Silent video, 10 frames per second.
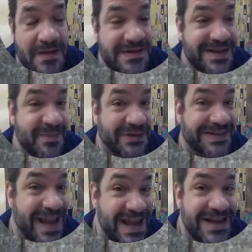
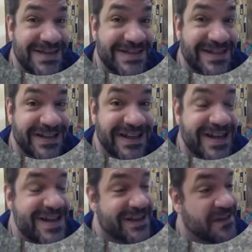Simultaneously,
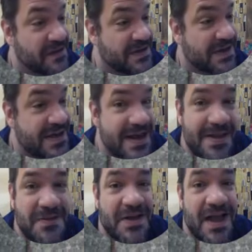there's
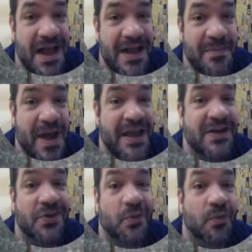another guy back
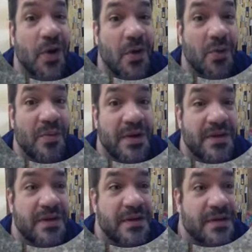in Rome
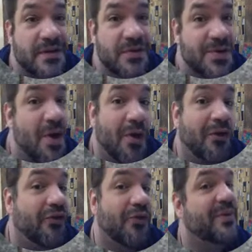who's
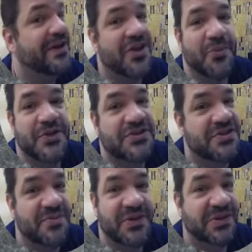also been
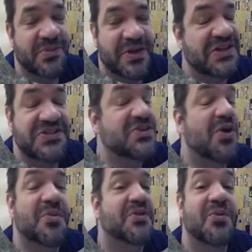commissioned to build the biggest
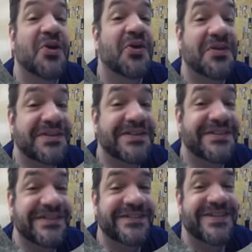dome in the world,
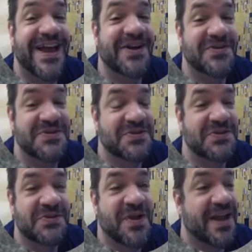to
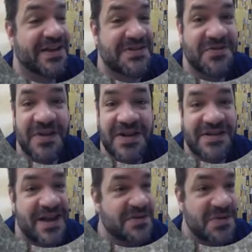outdo Hagia Sophia,
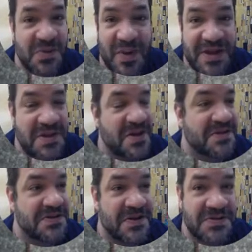to outdo the Pantheon,
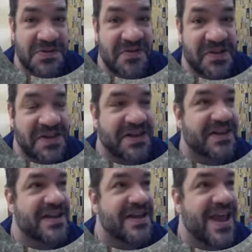to outdo everything.
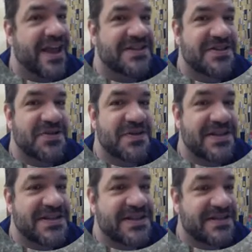And so
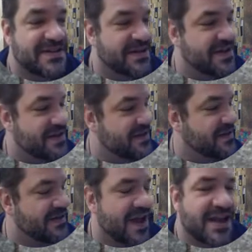the
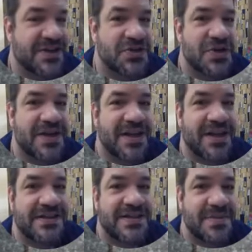guy in Turkey,
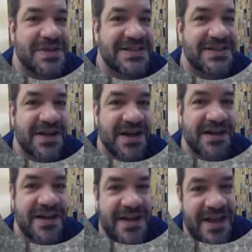his name is
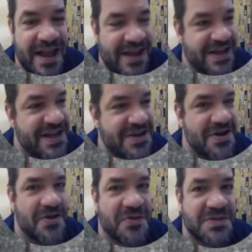Sinan, and he
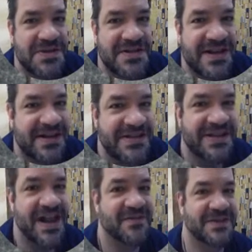knows, and he's
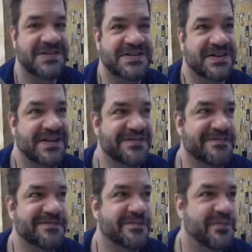going to have this
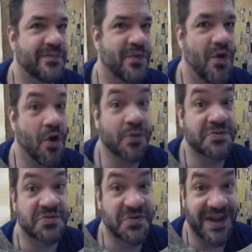
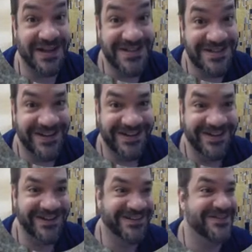arms race,
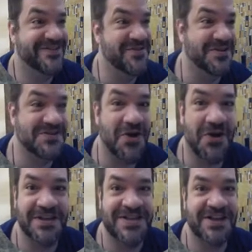this
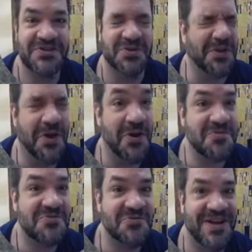architectural
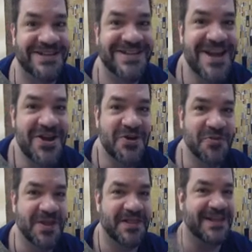arms race
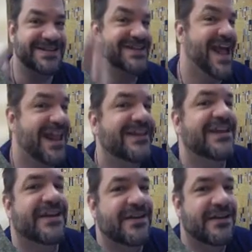with the
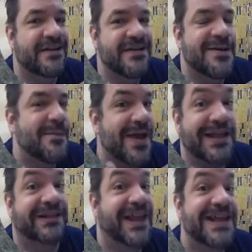Italian
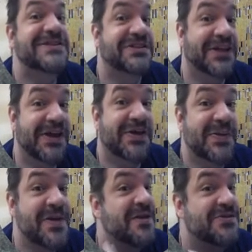
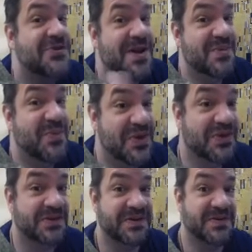Michelangelo, trying to
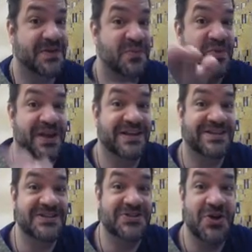build the
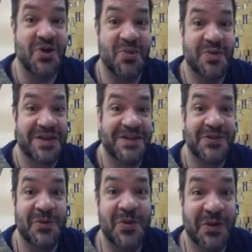biggest dome in
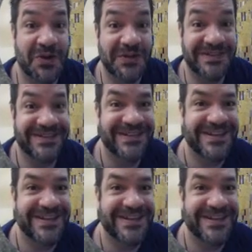the world.